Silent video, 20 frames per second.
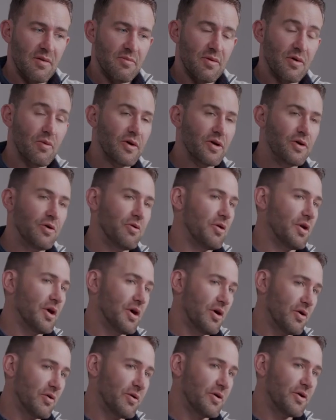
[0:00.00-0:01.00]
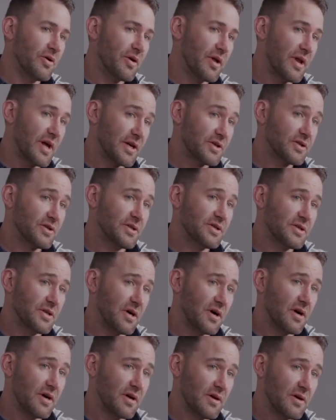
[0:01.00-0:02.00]
But when you know and you can actually
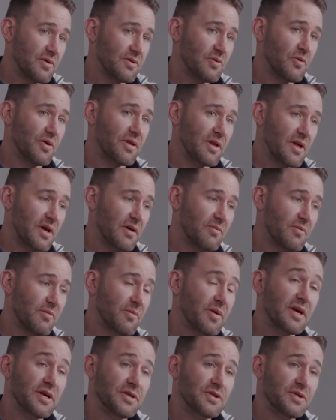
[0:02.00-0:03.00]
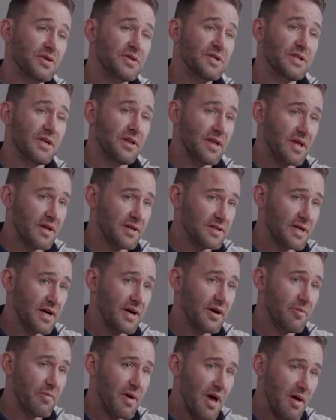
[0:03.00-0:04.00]
talk with them because you see the
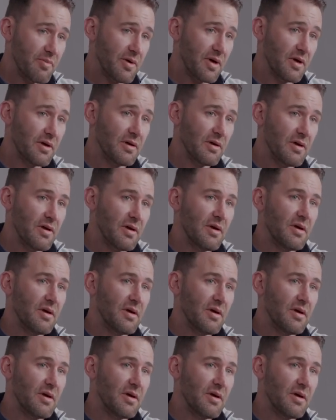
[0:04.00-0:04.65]
entire mapping,